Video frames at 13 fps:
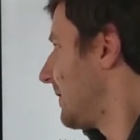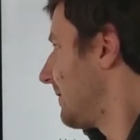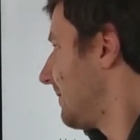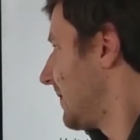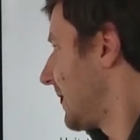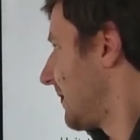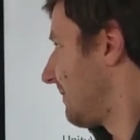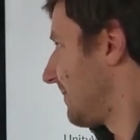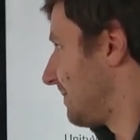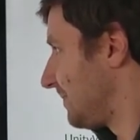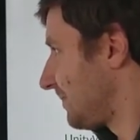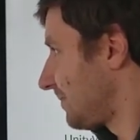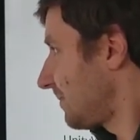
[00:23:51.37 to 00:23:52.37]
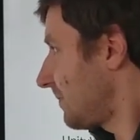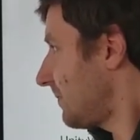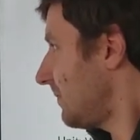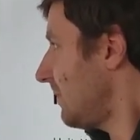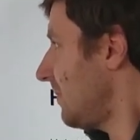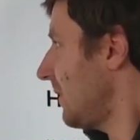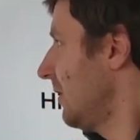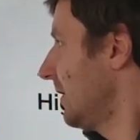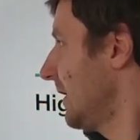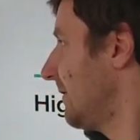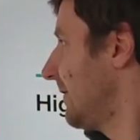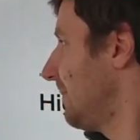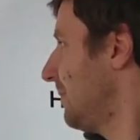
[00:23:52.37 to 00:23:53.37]
We have,
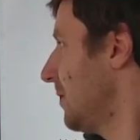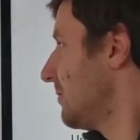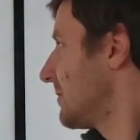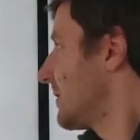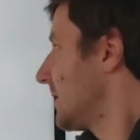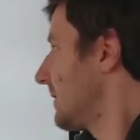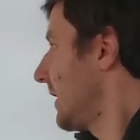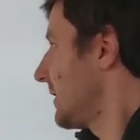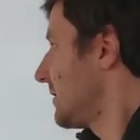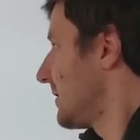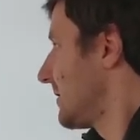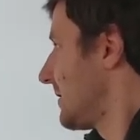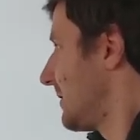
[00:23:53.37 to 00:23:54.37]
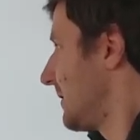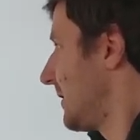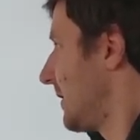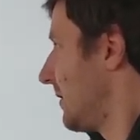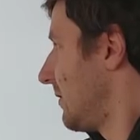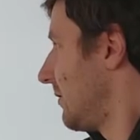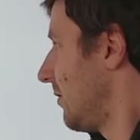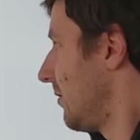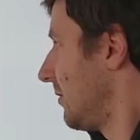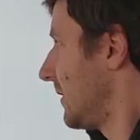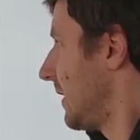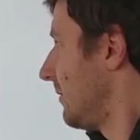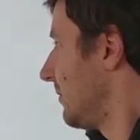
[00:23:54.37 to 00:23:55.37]
okay, the post attaches the raw
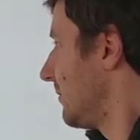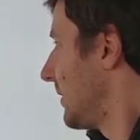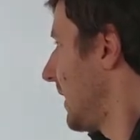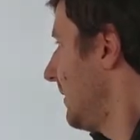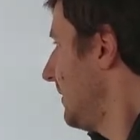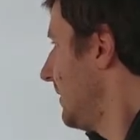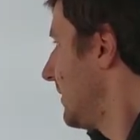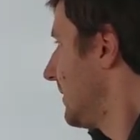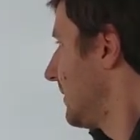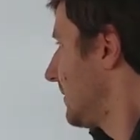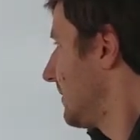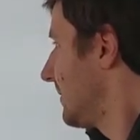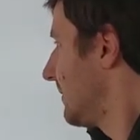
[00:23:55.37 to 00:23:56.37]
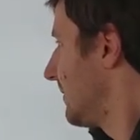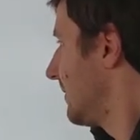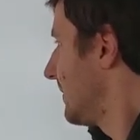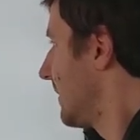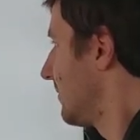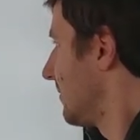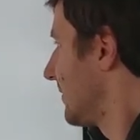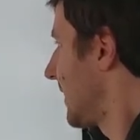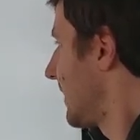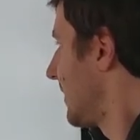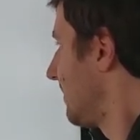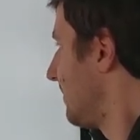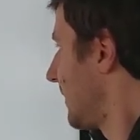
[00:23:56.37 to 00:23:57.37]
download handler and download
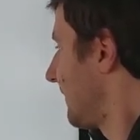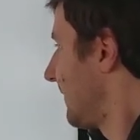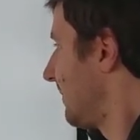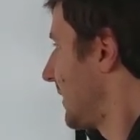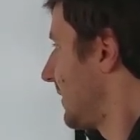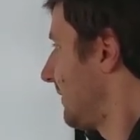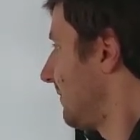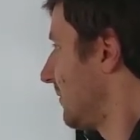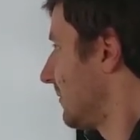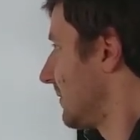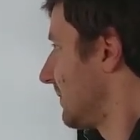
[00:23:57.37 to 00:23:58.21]
handler buffer by default.